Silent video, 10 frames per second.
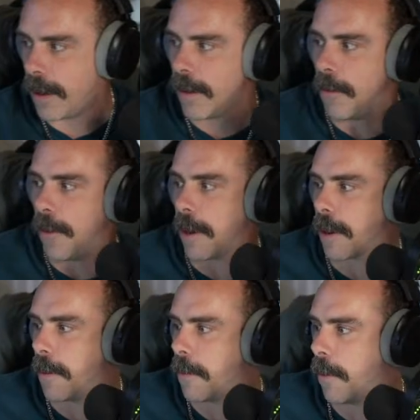
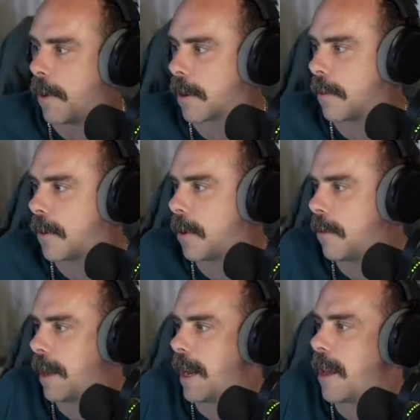welcome to
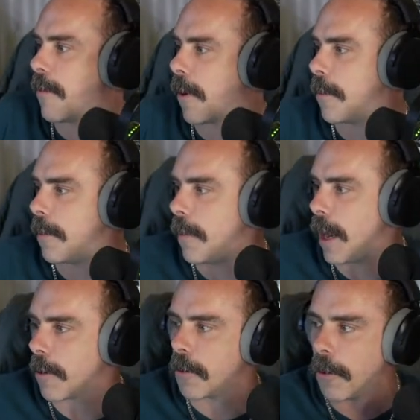Teddy from
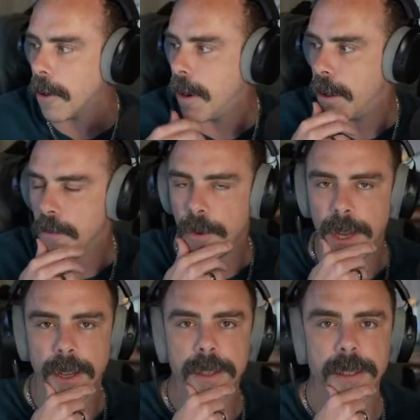Ecuador as
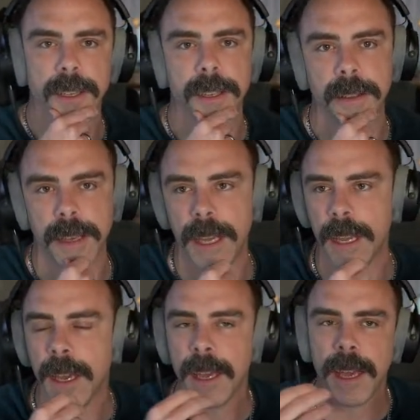well. It's good to see
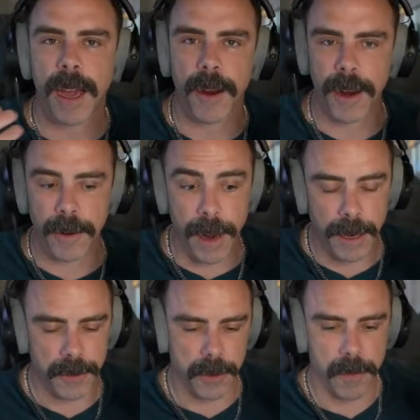our
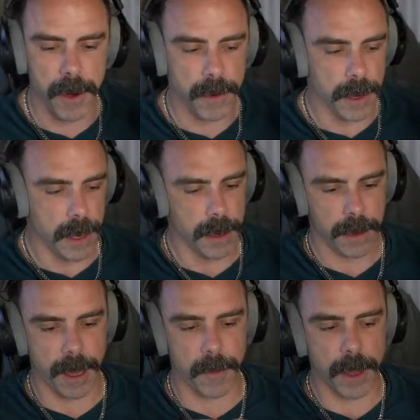international community
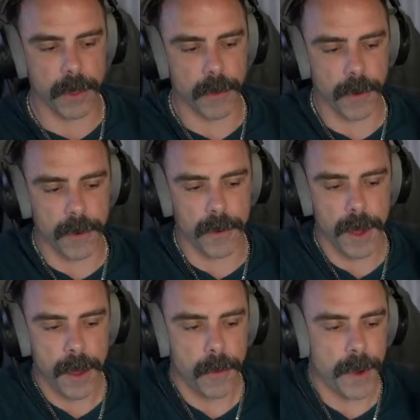coming through
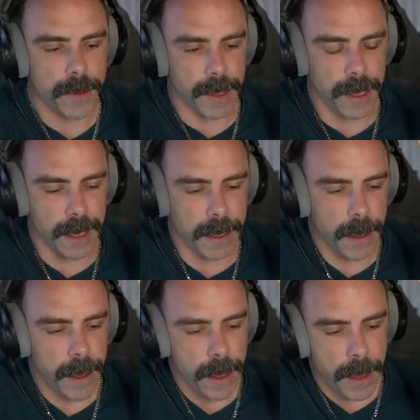once again.
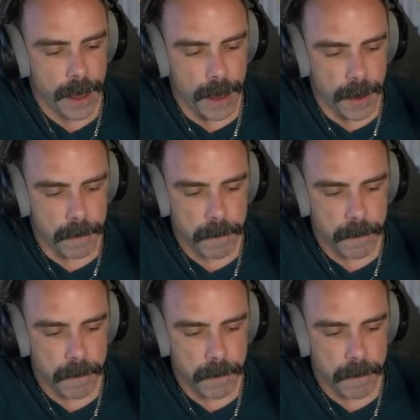So